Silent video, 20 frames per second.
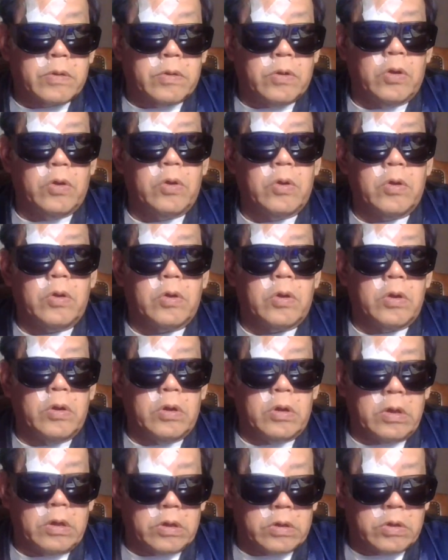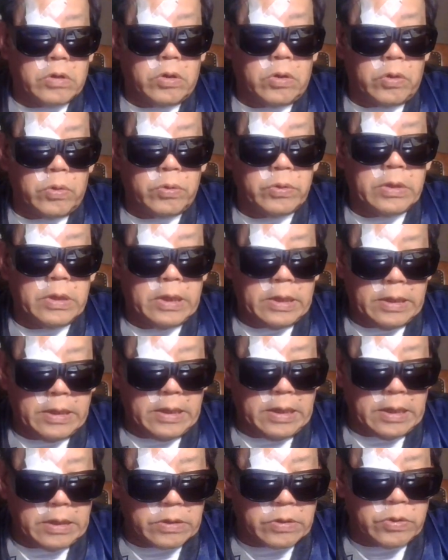Cultural
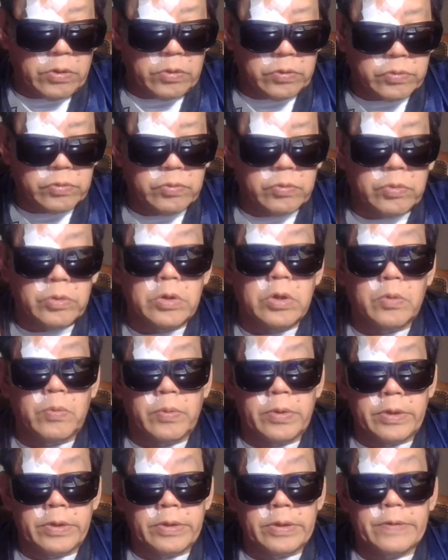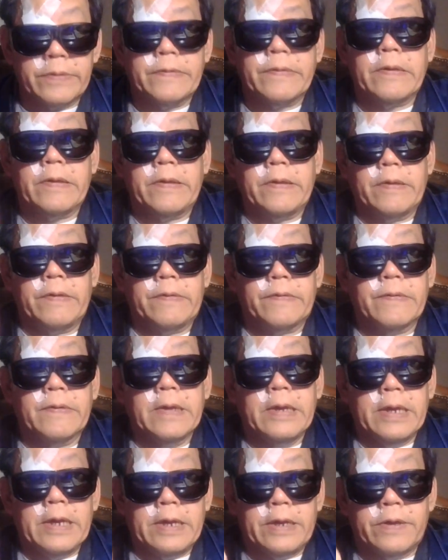awareness is
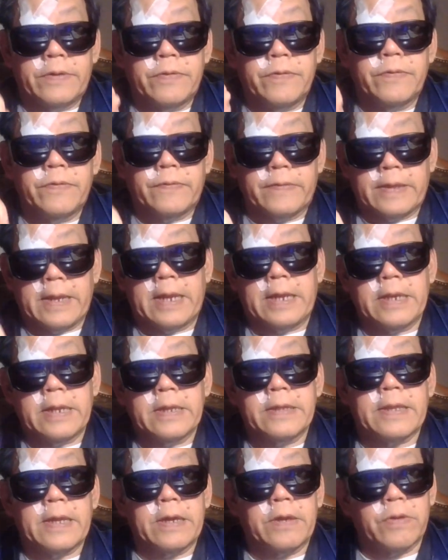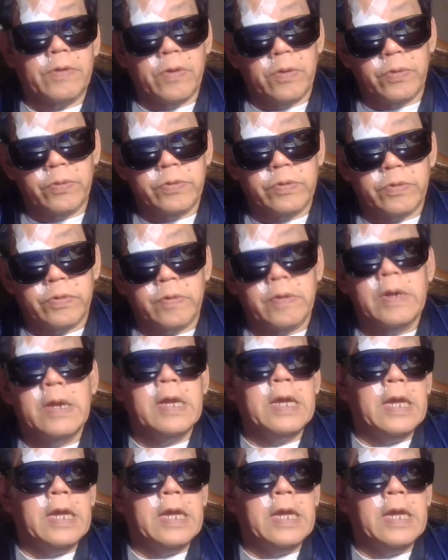understanding that culture